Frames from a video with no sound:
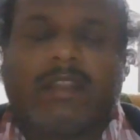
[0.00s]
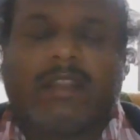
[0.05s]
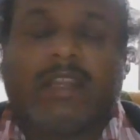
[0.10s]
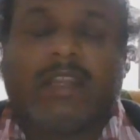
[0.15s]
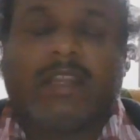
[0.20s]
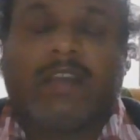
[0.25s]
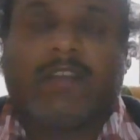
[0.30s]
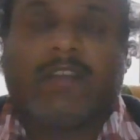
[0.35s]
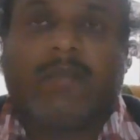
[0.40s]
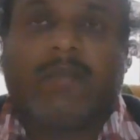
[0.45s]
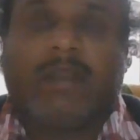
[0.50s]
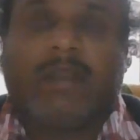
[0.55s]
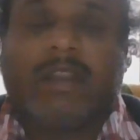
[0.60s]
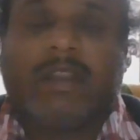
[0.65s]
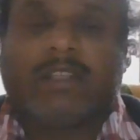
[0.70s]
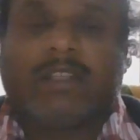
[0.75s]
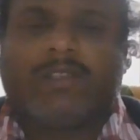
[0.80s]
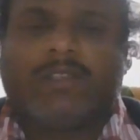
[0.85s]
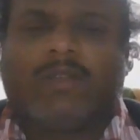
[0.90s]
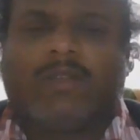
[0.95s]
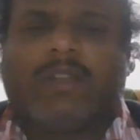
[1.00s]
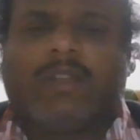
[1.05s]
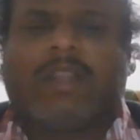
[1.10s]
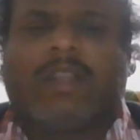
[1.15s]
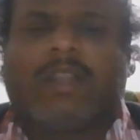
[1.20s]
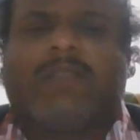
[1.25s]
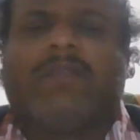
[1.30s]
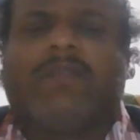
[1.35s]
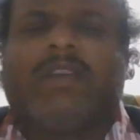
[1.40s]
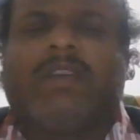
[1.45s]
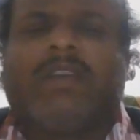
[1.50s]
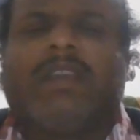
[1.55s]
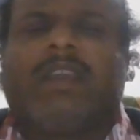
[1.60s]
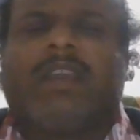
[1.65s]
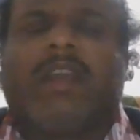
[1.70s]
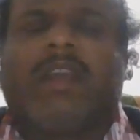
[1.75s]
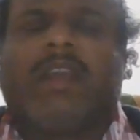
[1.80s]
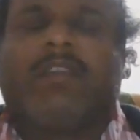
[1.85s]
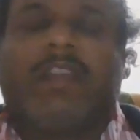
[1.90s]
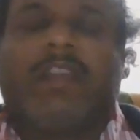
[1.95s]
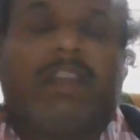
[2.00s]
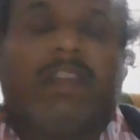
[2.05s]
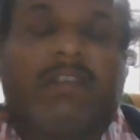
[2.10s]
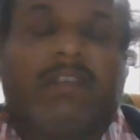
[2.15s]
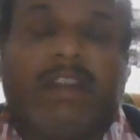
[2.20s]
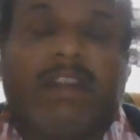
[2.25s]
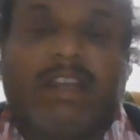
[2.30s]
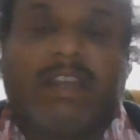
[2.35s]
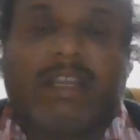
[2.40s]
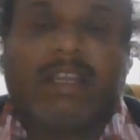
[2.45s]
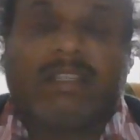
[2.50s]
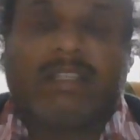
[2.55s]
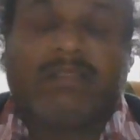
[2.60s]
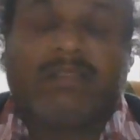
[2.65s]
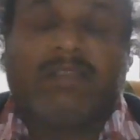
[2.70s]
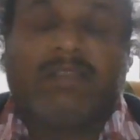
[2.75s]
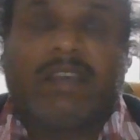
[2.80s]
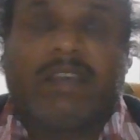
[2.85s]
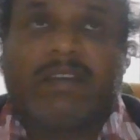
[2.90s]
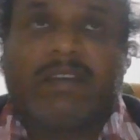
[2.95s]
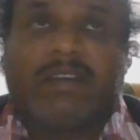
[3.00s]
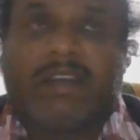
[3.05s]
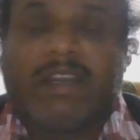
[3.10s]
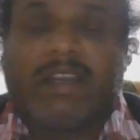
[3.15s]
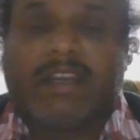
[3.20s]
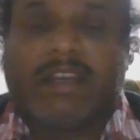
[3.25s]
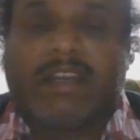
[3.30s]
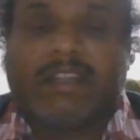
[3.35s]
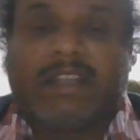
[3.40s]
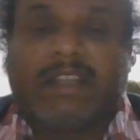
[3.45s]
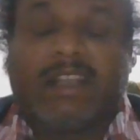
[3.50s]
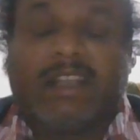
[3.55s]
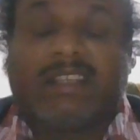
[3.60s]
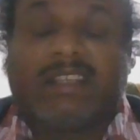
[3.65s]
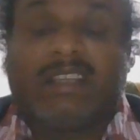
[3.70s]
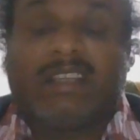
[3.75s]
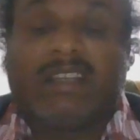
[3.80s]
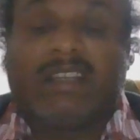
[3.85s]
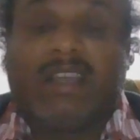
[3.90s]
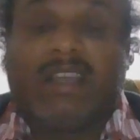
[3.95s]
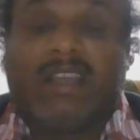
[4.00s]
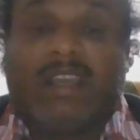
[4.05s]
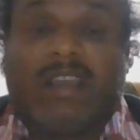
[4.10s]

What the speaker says: the government is told that we have done our task, we have created the lesson,